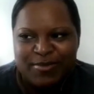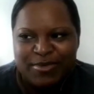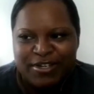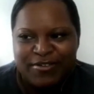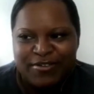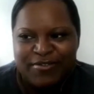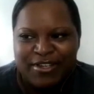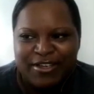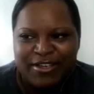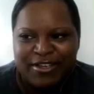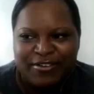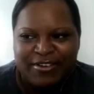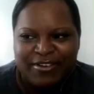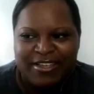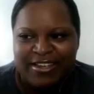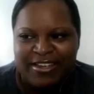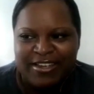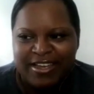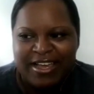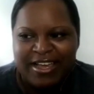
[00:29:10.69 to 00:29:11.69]
but every now and
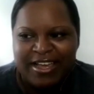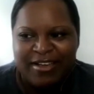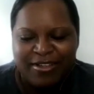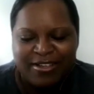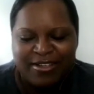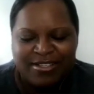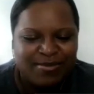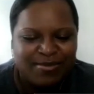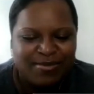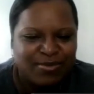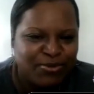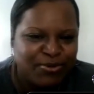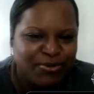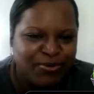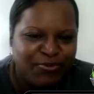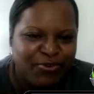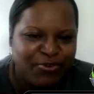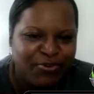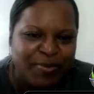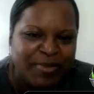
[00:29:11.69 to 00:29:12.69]
again, I have like some
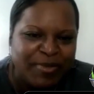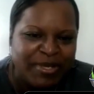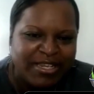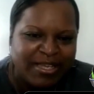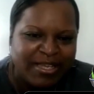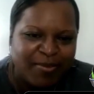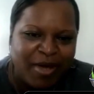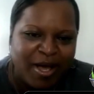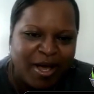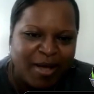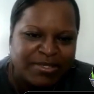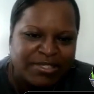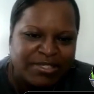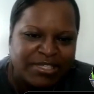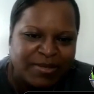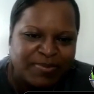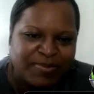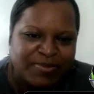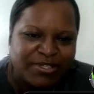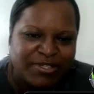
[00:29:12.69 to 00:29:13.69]
sort of freebie that pops up.